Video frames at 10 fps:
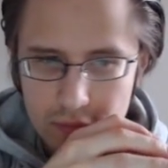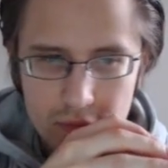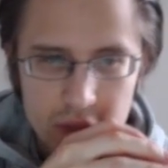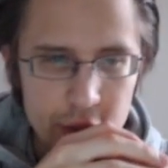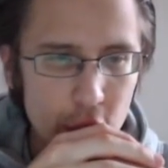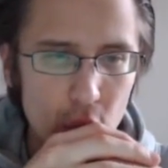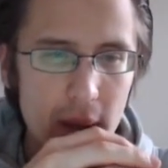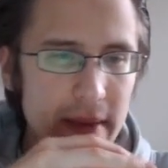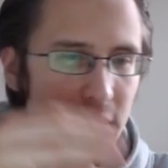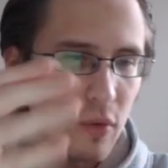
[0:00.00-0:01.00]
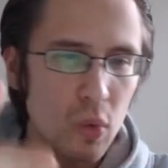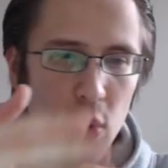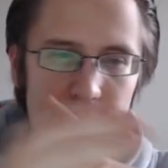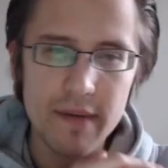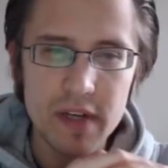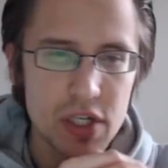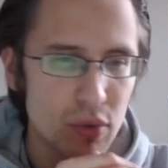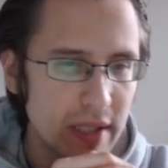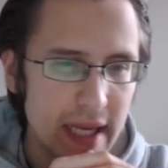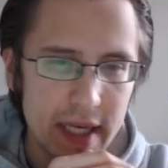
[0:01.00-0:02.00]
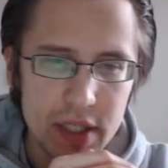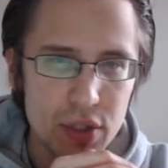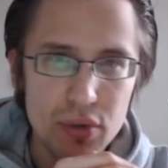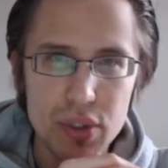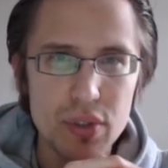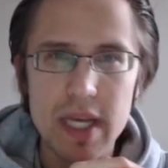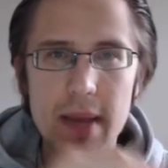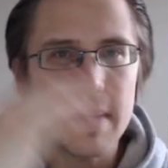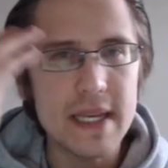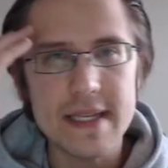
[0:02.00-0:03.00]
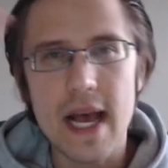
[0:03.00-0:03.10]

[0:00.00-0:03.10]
you know, I mean, whatever's related to diabetes,